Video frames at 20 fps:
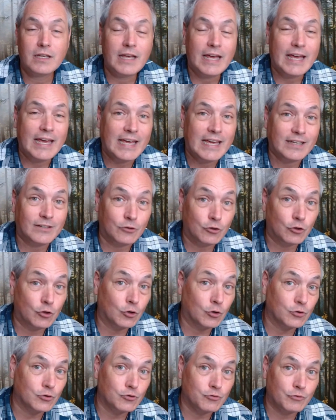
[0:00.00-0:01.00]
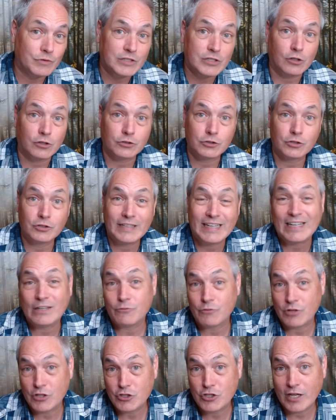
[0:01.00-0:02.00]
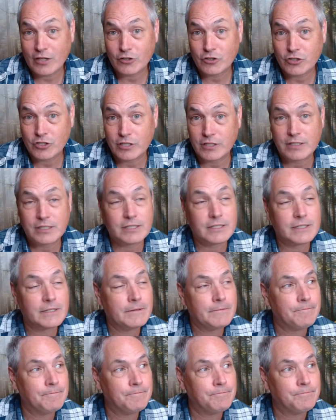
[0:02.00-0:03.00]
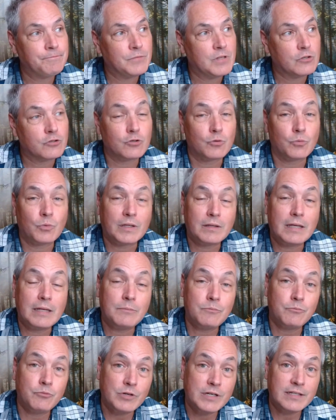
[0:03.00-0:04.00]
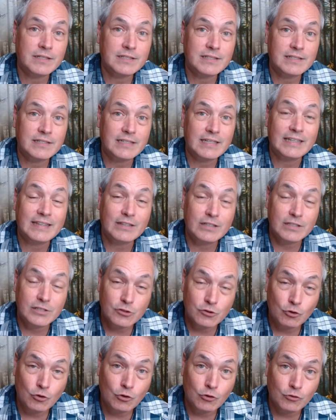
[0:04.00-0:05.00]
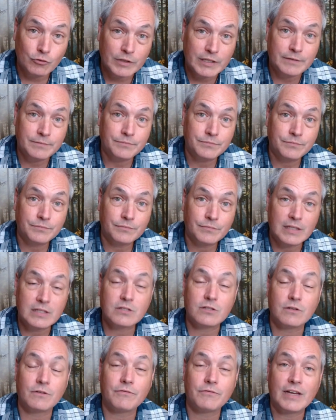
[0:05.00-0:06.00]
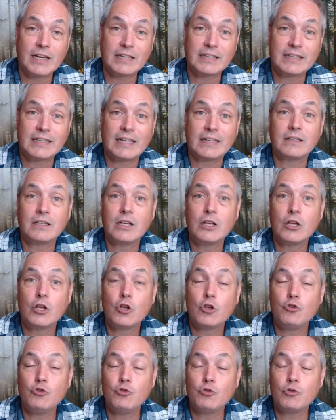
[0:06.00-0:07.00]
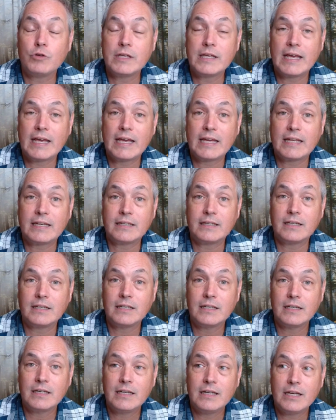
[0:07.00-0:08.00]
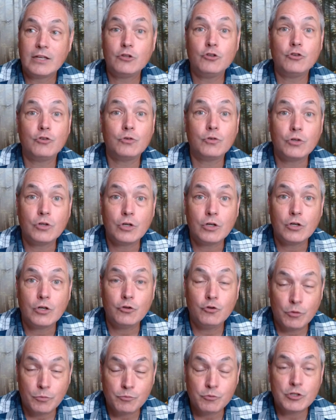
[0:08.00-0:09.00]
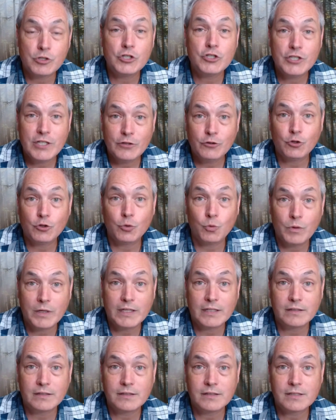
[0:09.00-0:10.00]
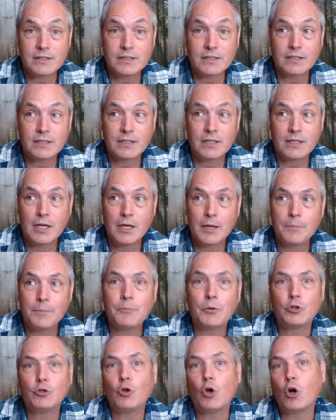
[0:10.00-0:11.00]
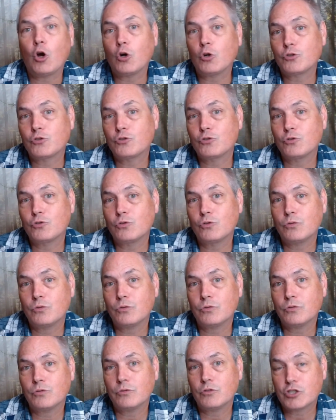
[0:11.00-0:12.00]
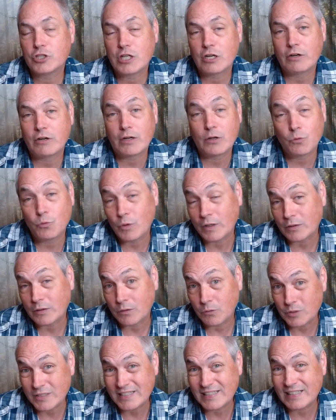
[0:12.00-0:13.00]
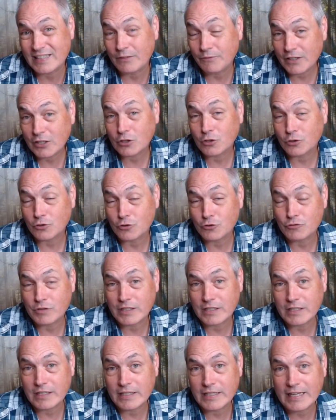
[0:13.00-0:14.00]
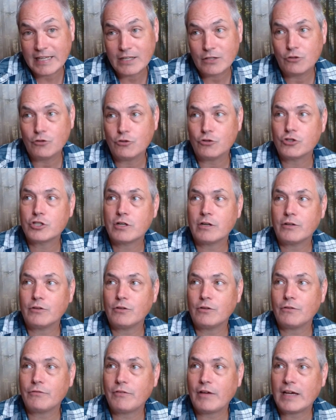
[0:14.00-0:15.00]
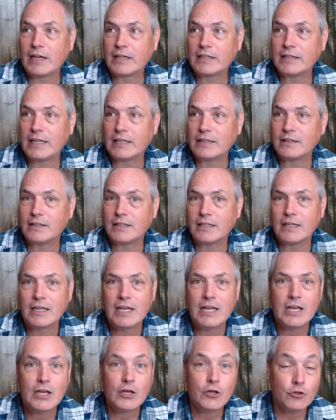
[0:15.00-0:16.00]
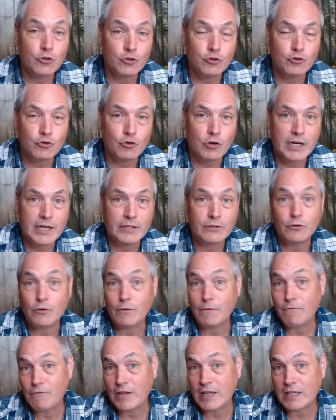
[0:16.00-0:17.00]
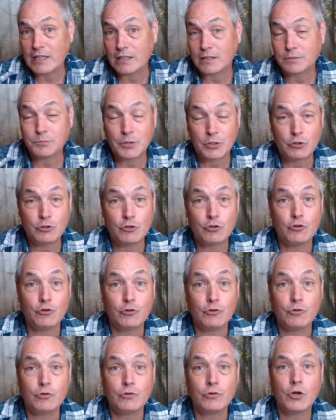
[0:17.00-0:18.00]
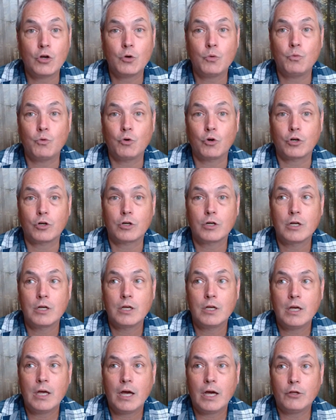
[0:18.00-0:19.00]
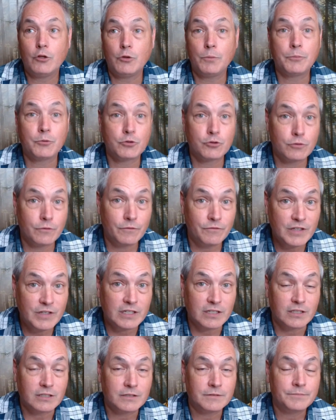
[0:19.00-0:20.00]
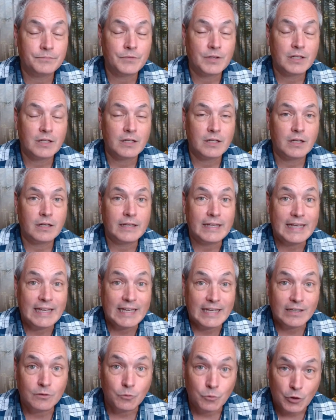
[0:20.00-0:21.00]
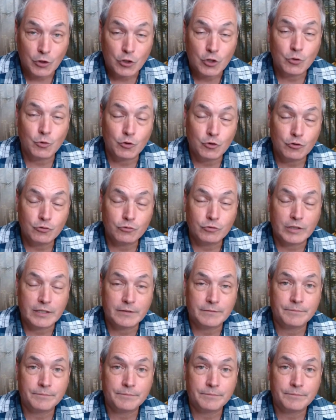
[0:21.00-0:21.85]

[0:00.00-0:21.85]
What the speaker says: and those resulted in rejections. So what it brings in the story is the fact that you can you you appreciate the wins, but you're also sharing what was difficult during the day. You're sharing the fact that you tried, you failed, but you persevere in what you were doing.